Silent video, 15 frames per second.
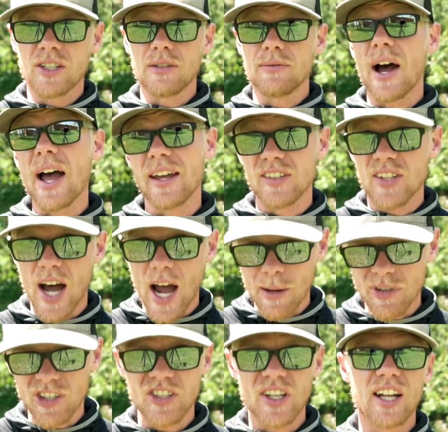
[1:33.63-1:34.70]
if I had time
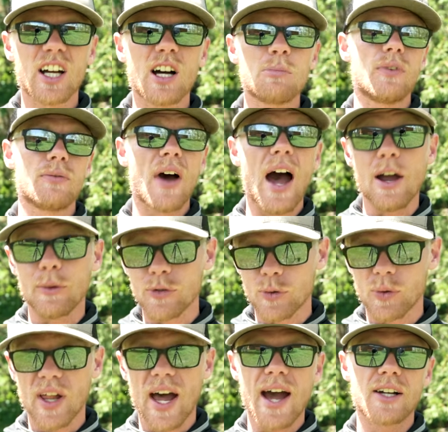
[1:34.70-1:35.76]
to set up, if I was
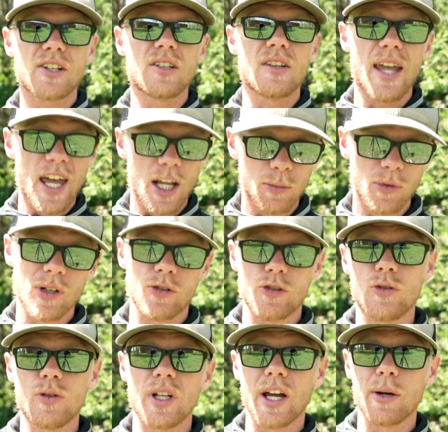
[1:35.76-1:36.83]
relaxed and the animal I was
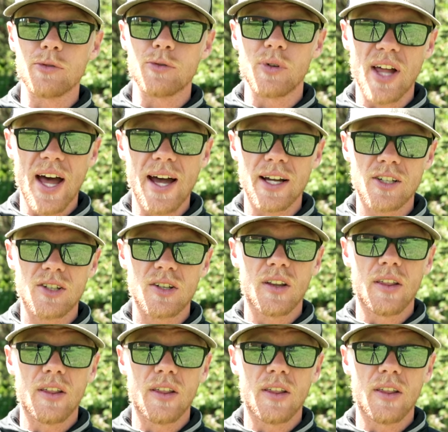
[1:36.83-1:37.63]
shooting at was relaxed,